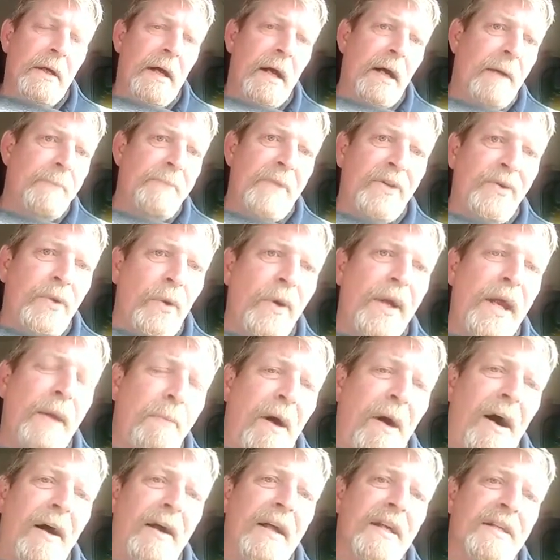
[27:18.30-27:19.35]
And the Tory
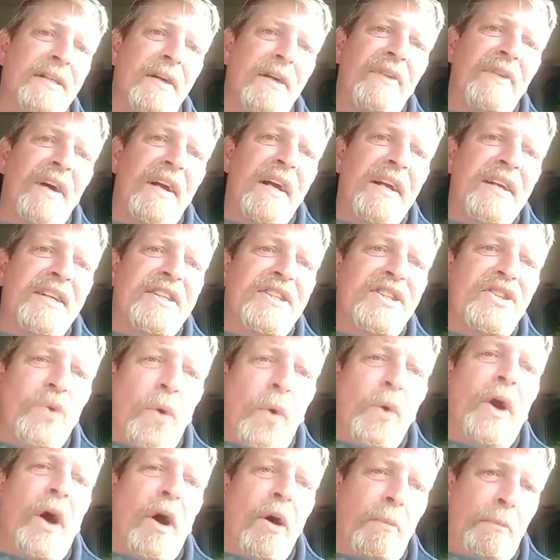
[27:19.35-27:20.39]
parties have got it
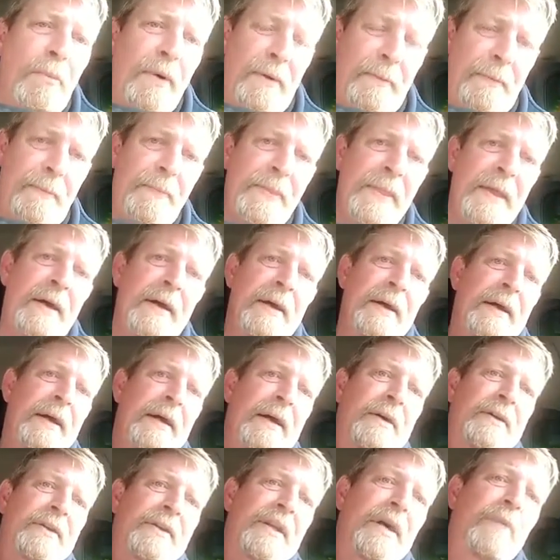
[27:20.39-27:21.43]
sewn up.
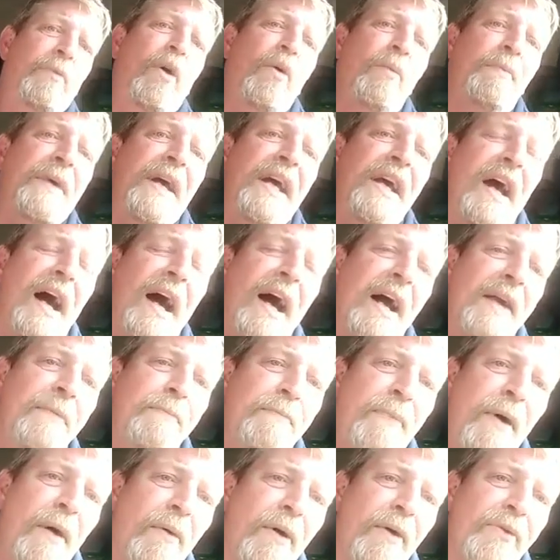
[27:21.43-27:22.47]
They will be
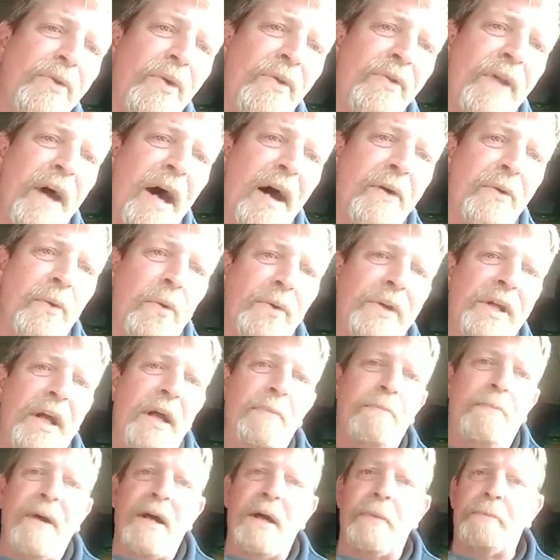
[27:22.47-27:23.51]
in power down that road
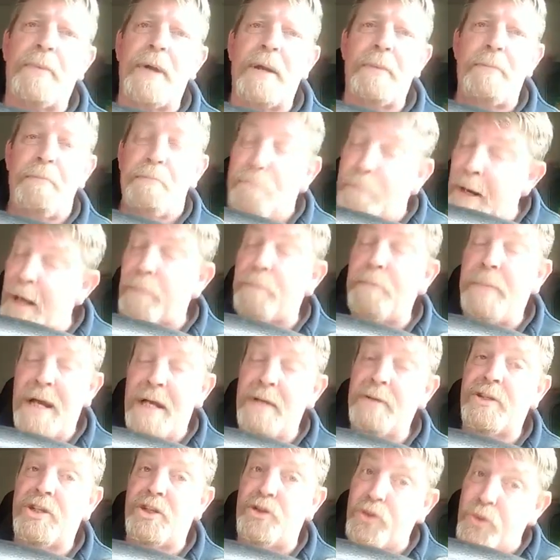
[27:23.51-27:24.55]
in
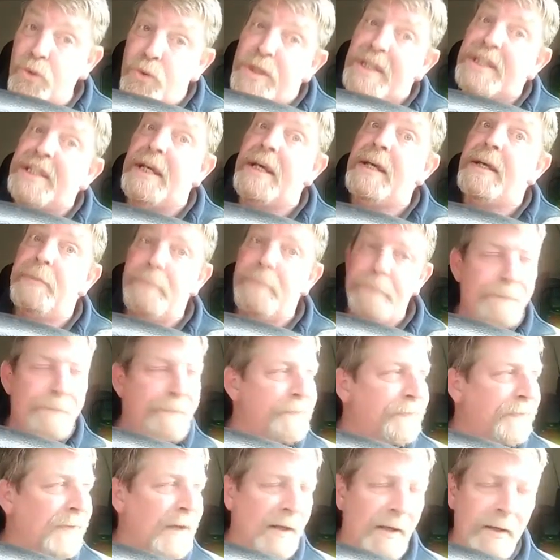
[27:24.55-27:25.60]
perpetuity,
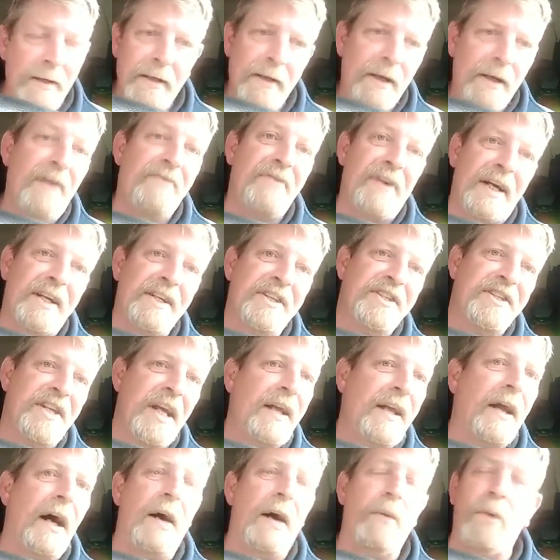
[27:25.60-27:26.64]
if I can
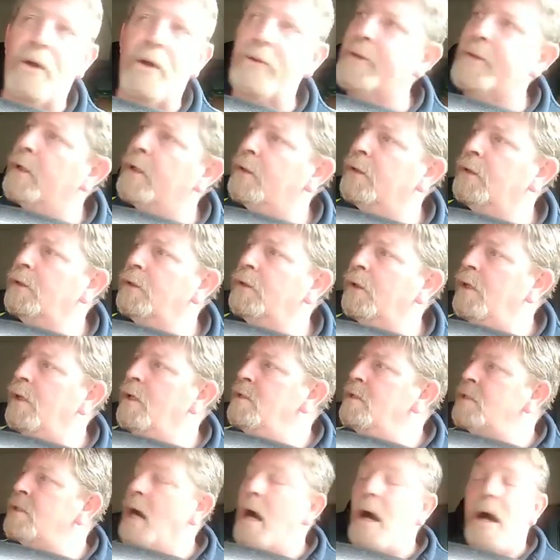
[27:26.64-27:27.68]
say that word.
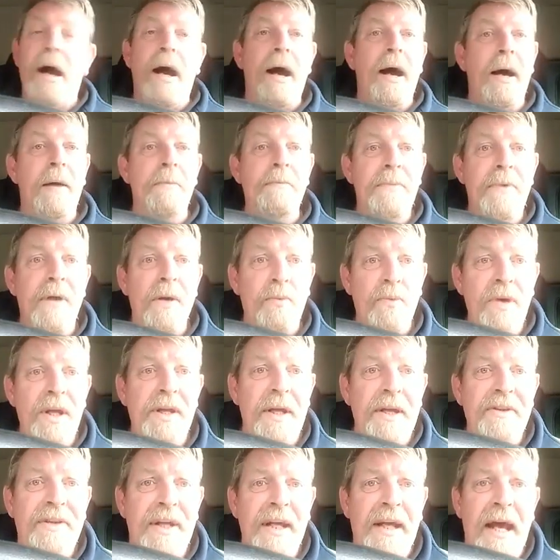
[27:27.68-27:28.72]
We
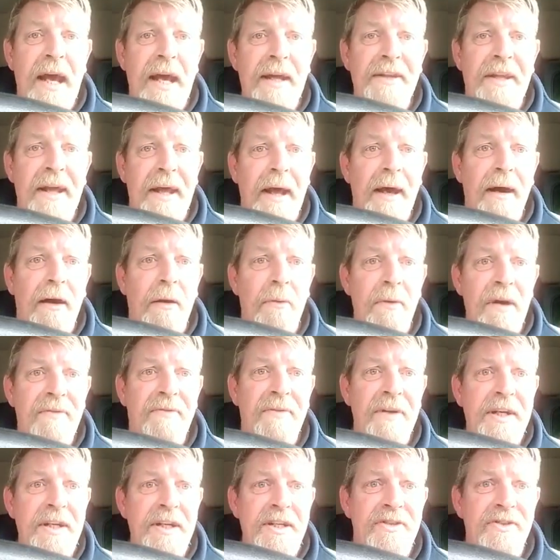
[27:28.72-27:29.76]
need to get the hell away
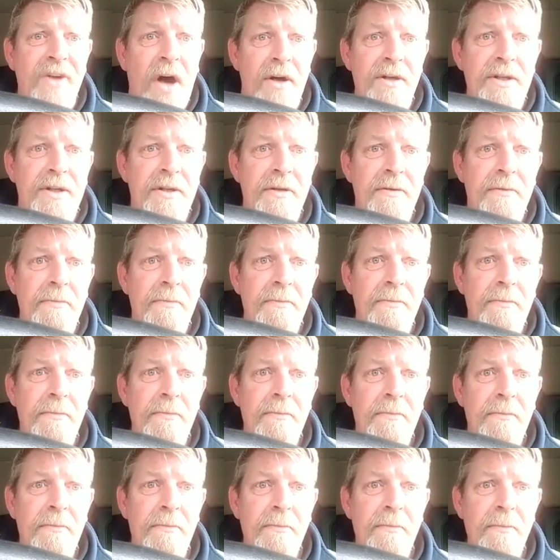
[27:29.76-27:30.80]
from these nuts,
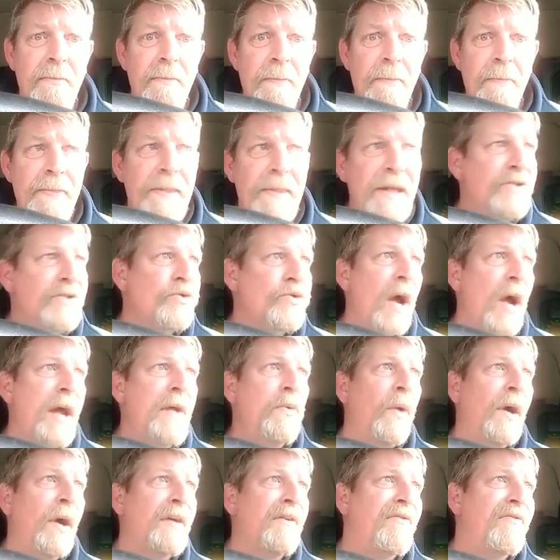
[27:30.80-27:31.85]
these
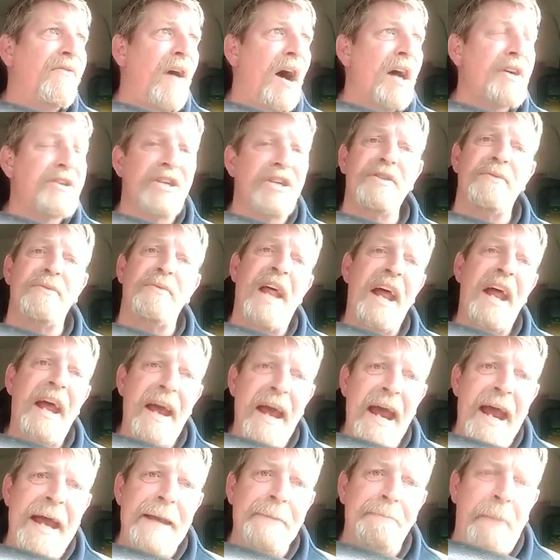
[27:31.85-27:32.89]
right-wing fascist
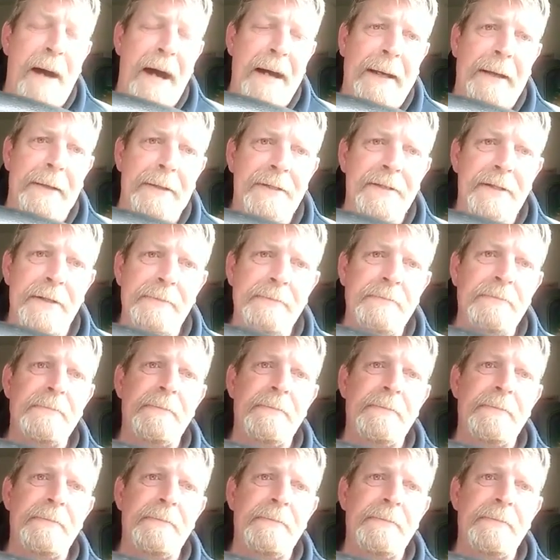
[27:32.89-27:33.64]
headbangers.